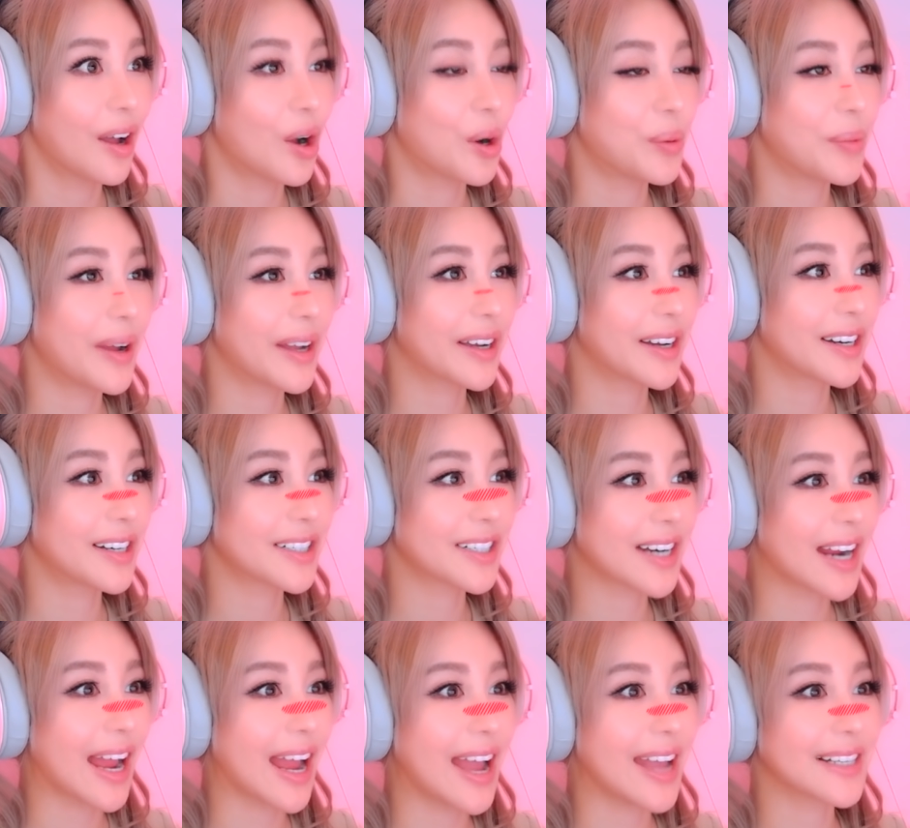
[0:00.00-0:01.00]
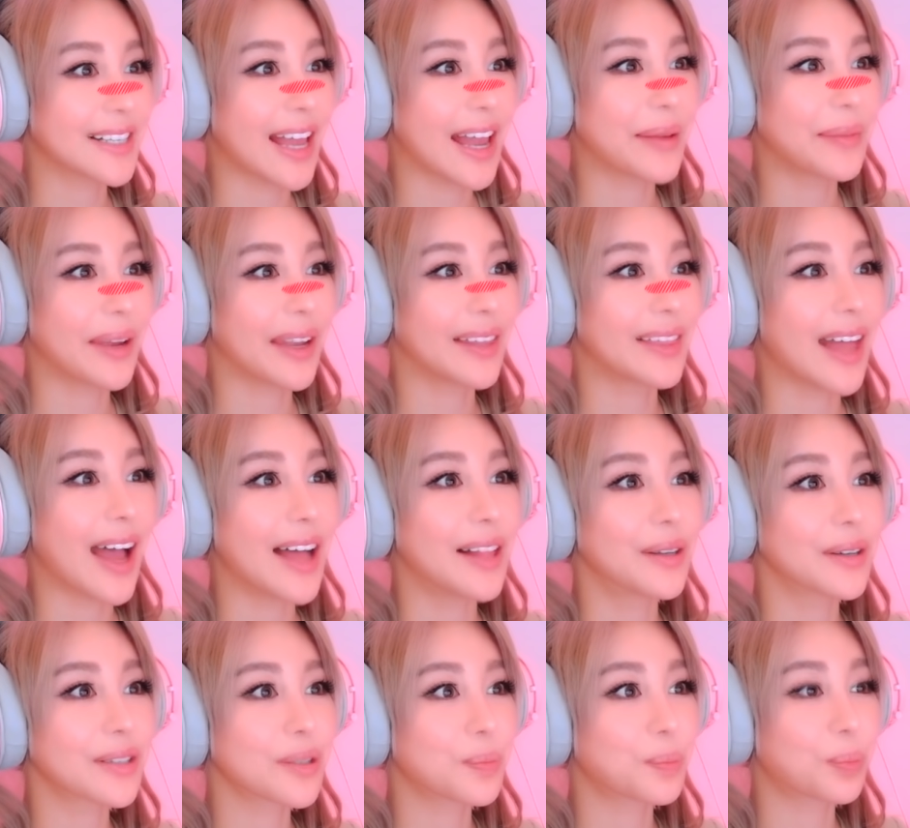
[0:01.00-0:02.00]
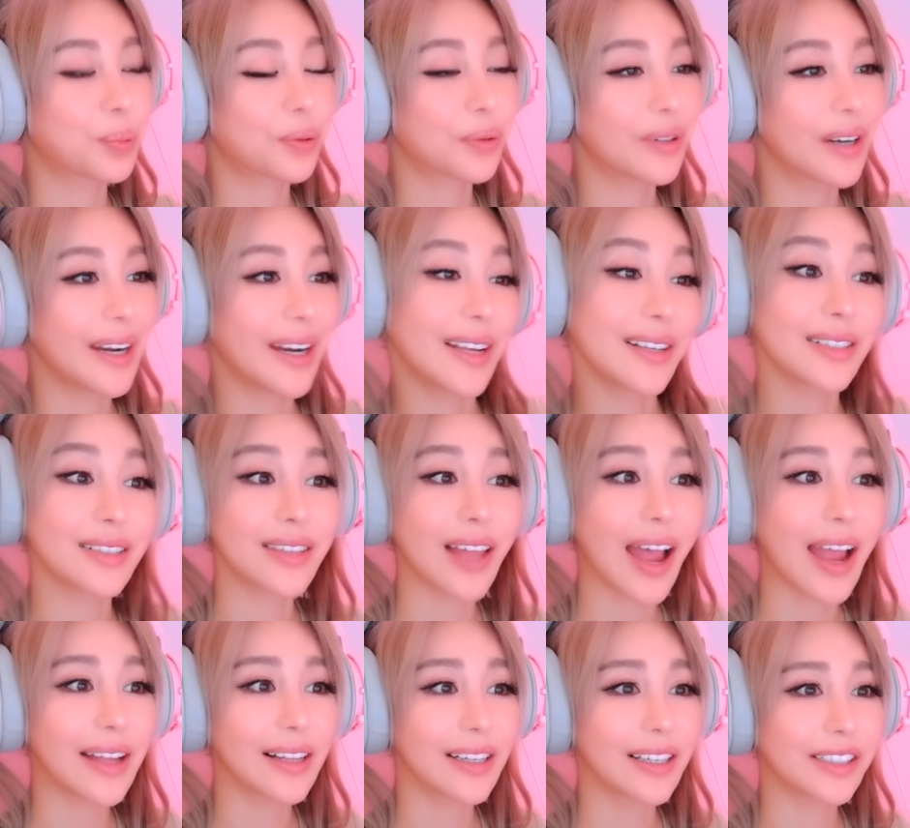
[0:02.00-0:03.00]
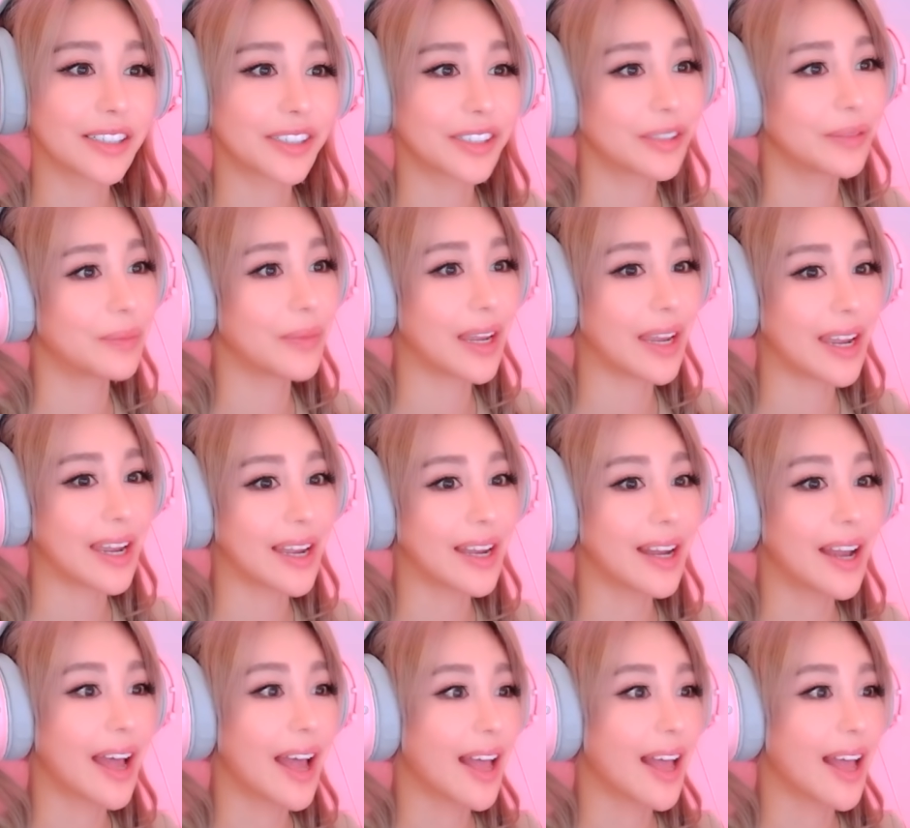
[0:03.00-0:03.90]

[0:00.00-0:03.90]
Oh my gosh, guys. I mean, that looks pretty stylish to me.